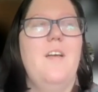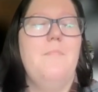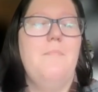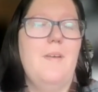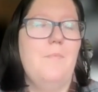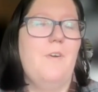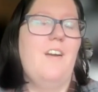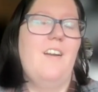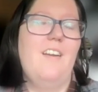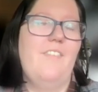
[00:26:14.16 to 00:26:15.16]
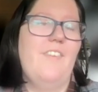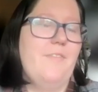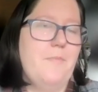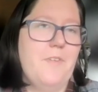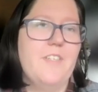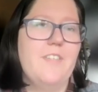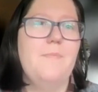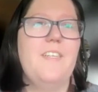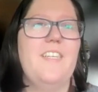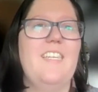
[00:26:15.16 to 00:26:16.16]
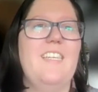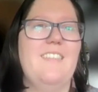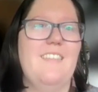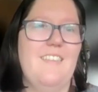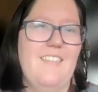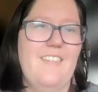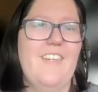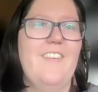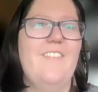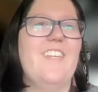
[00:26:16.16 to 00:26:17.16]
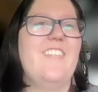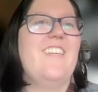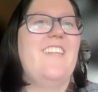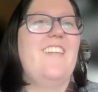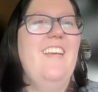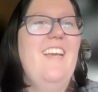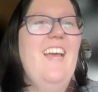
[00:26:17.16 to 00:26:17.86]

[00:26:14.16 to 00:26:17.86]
memoir and write from your experience and literary fiction.